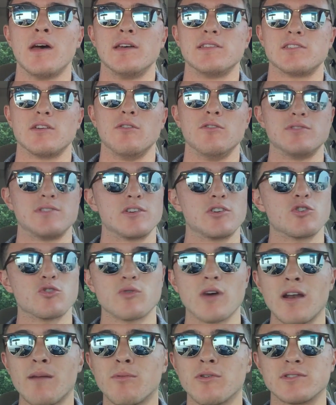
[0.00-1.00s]
So it was
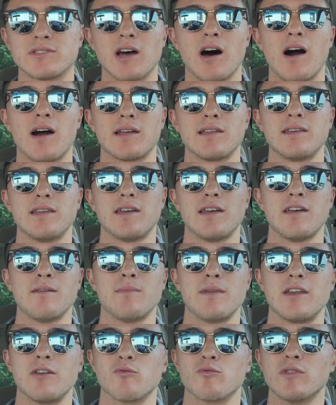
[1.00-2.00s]
incredible talking to
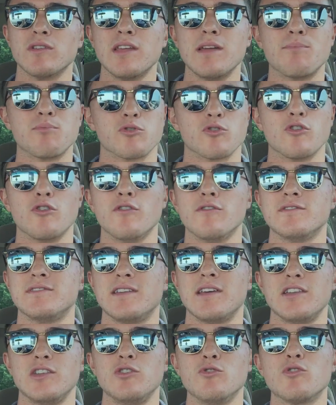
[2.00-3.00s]
him, and it really proves
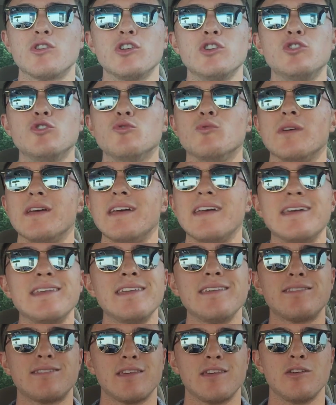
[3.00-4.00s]
that you can do
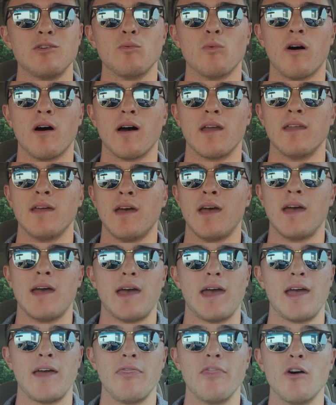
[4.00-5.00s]
anything you want,
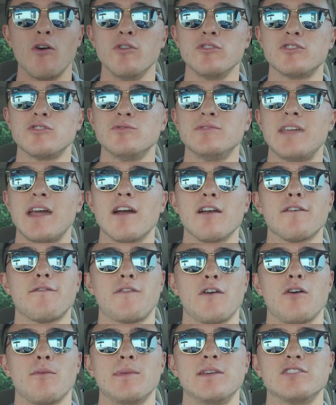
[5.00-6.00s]
and those who dare to
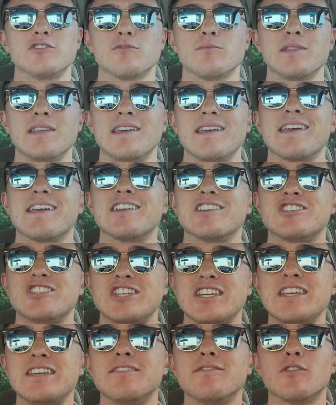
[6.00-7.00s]
fail miserably can
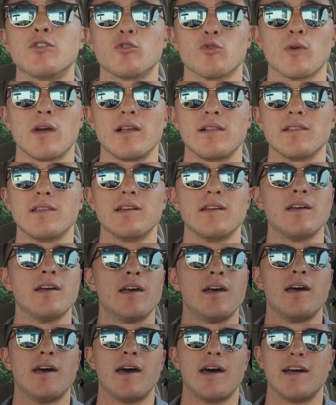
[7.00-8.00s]
achieve greatly.
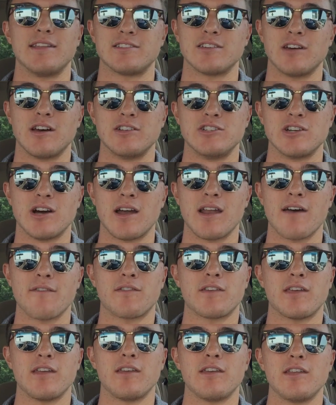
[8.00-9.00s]
That's a John
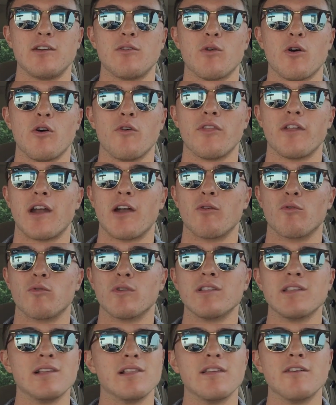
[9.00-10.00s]
F. Kennedy quote that I
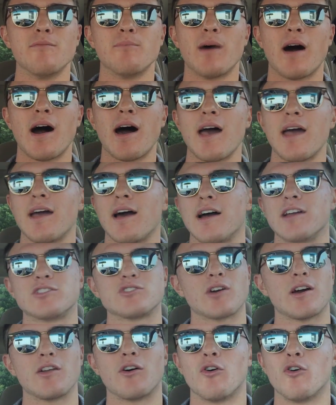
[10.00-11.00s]
really live by. I
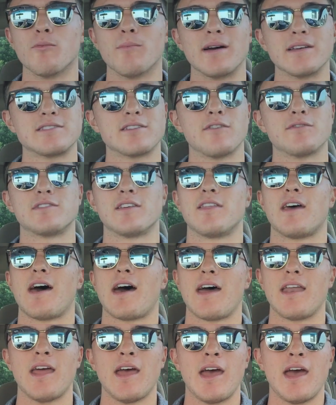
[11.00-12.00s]
try to hold myself to
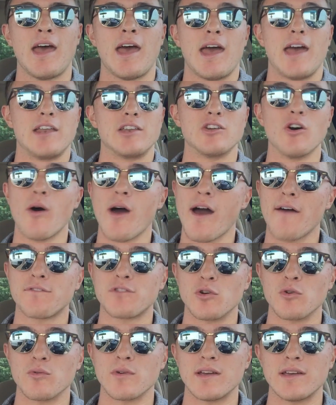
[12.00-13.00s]
that and go
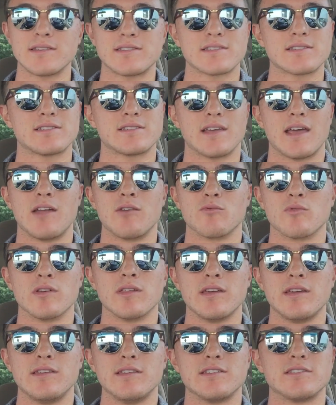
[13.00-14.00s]
after risks and
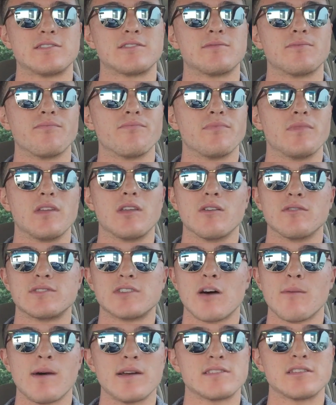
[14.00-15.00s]
really just,
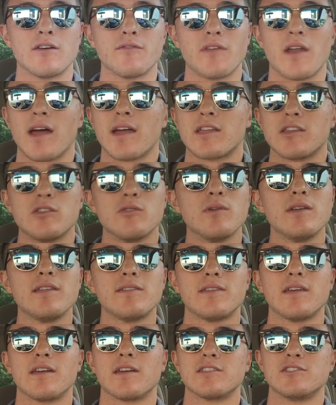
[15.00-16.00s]
tell myself that I can do
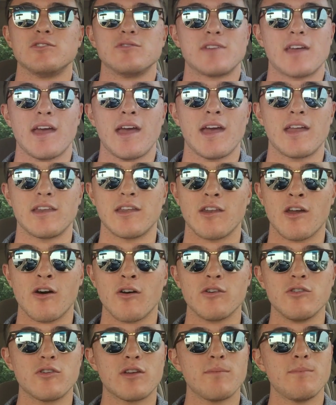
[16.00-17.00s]
anything, because you can.
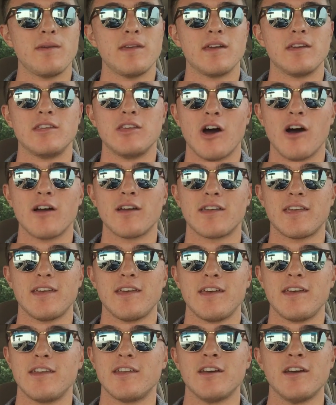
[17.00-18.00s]
You can be a young
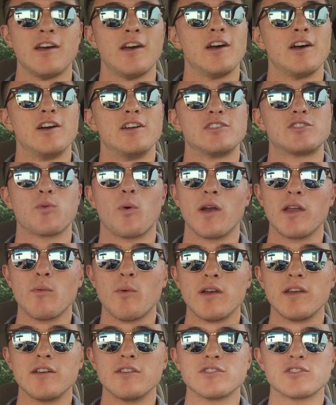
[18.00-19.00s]
kid,
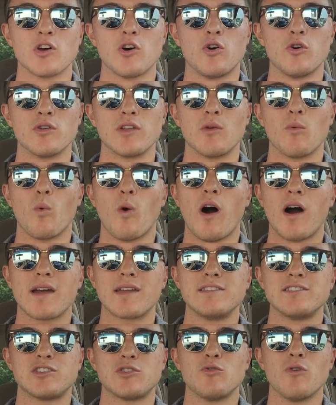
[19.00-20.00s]
21 years old, and
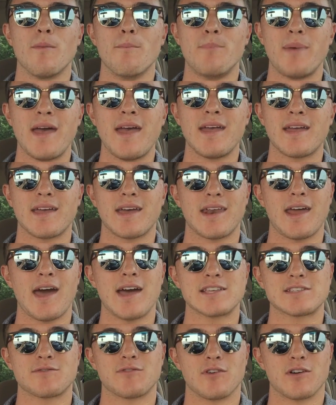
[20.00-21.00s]
walk into a bank and
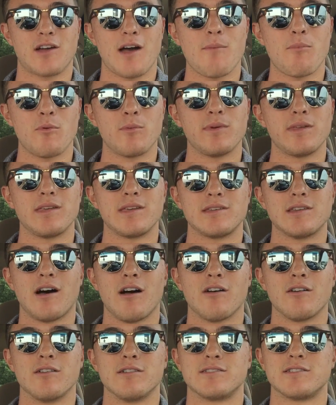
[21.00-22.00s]
ask for a couple $1 million
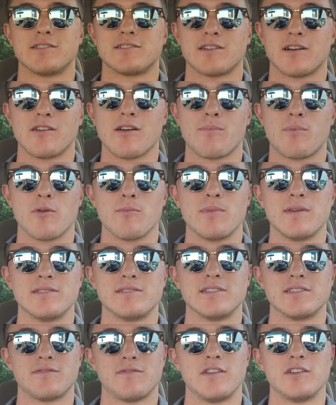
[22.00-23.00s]
to start up your
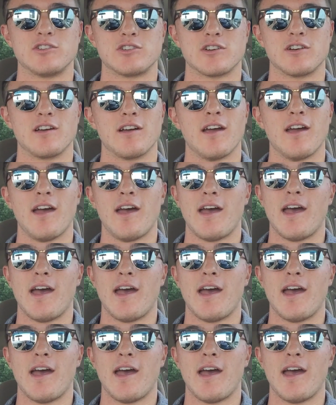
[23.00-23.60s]
business venture.